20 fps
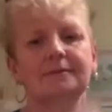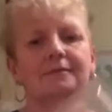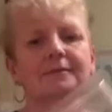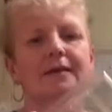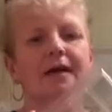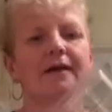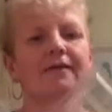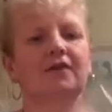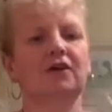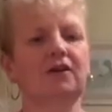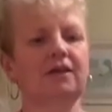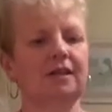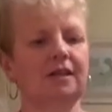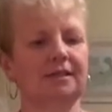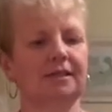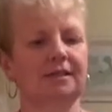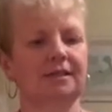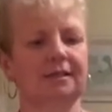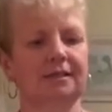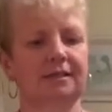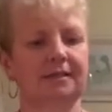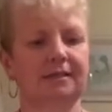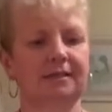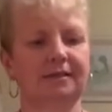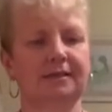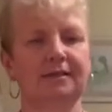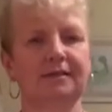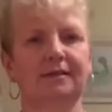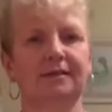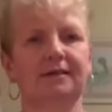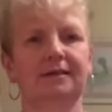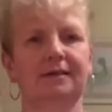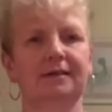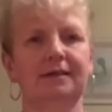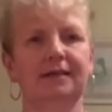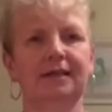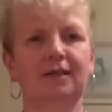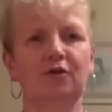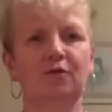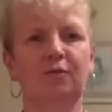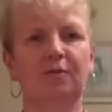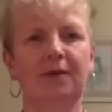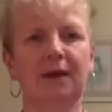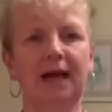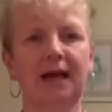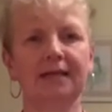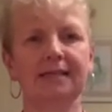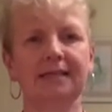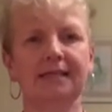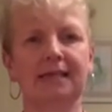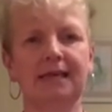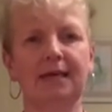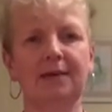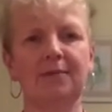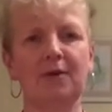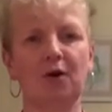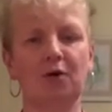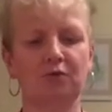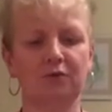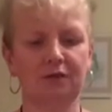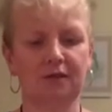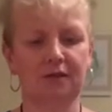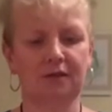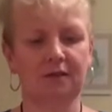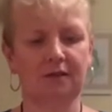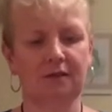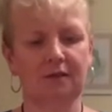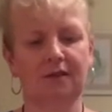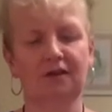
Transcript: I've got these little plasticky moulds